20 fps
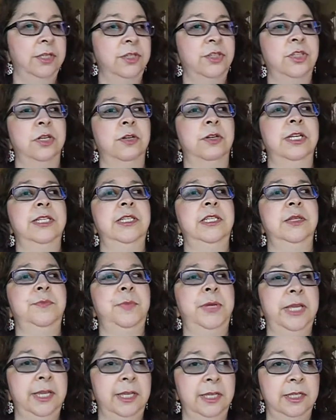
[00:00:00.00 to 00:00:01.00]
So it
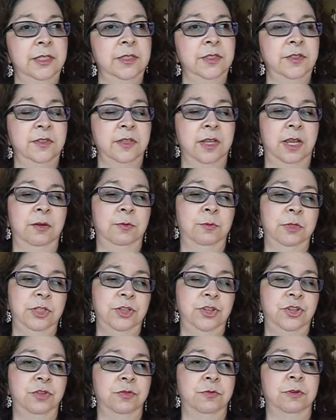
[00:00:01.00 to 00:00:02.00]
depends on
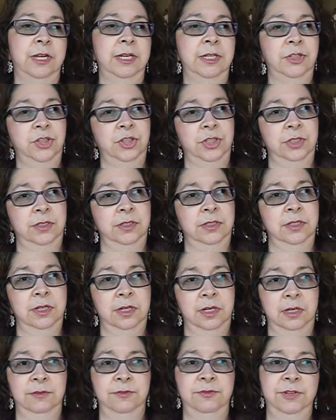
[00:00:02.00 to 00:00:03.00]
which direction the
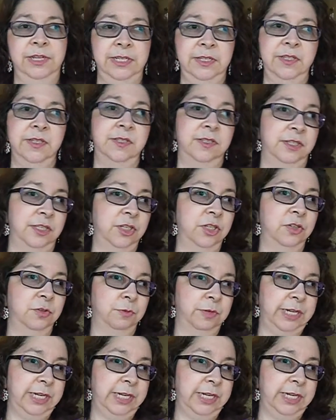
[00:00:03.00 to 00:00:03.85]
card faces in your